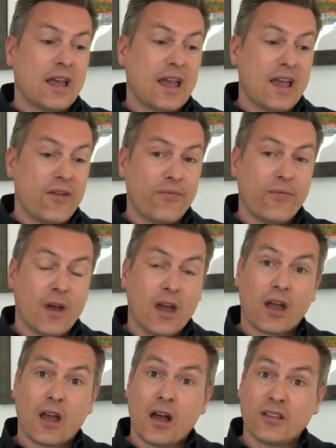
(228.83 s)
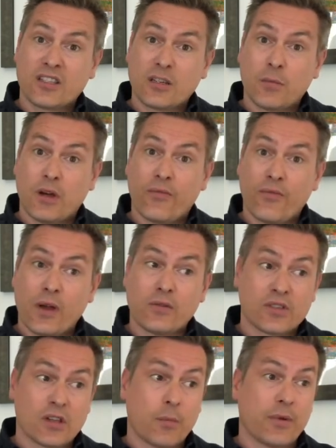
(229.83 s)
if a customer
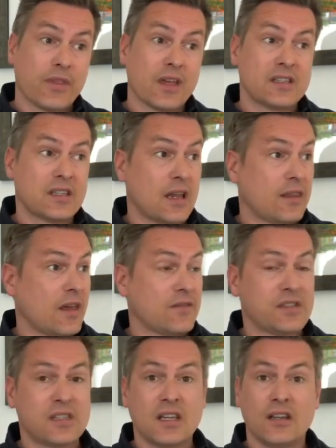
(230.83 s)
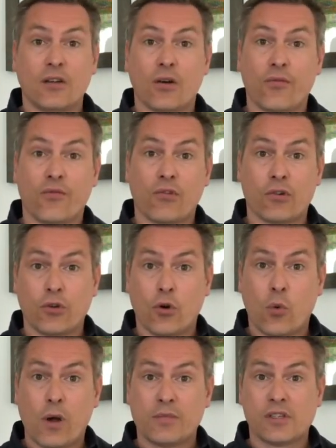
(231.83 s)
phones up and they said they've seen an offer on your
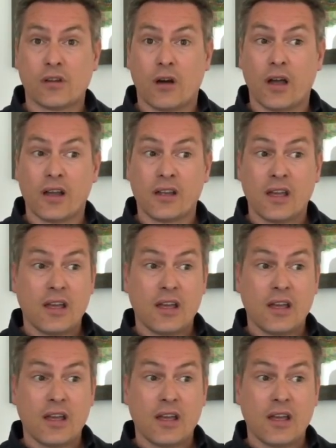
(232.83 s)
website,